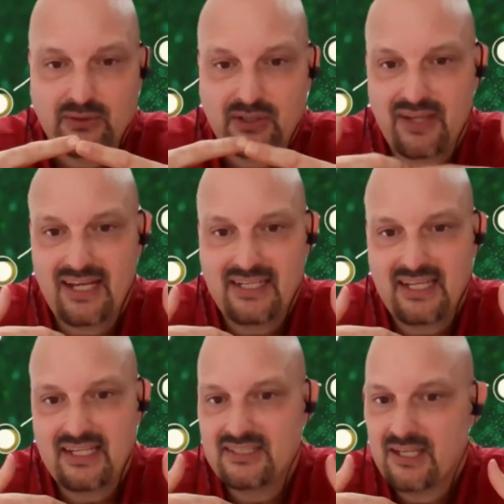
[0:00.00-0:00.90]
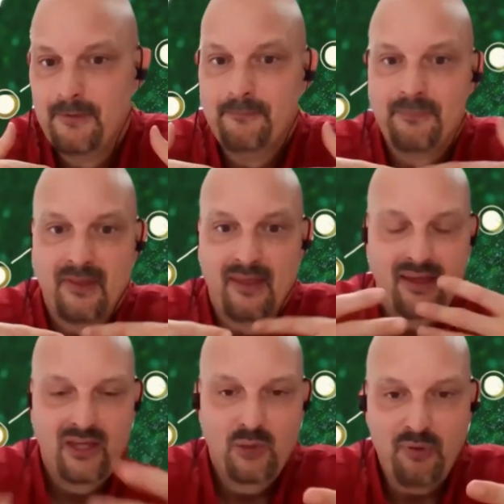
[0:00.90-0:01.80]
So the idea is
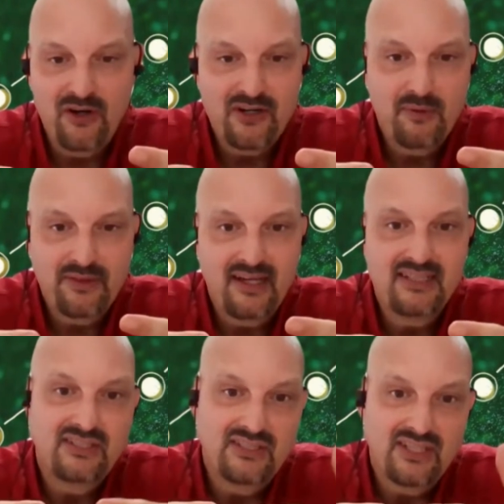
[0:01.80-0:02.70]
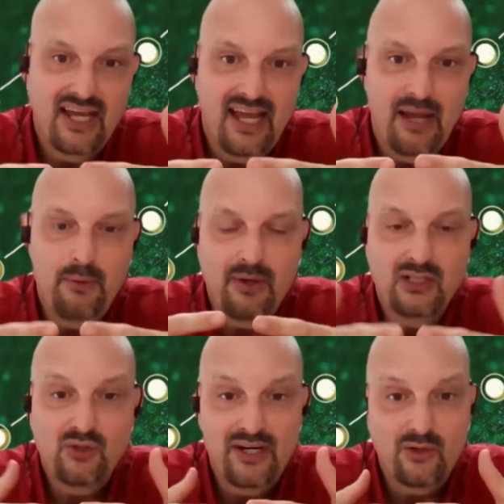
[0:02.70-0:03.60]
you partner with us and you say, hey, we want
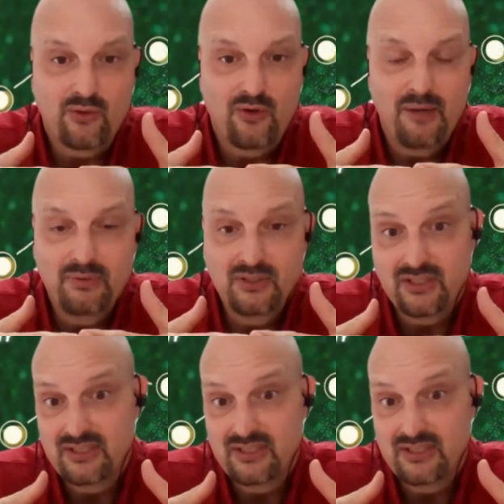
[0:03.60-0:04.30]
to try your crop booster.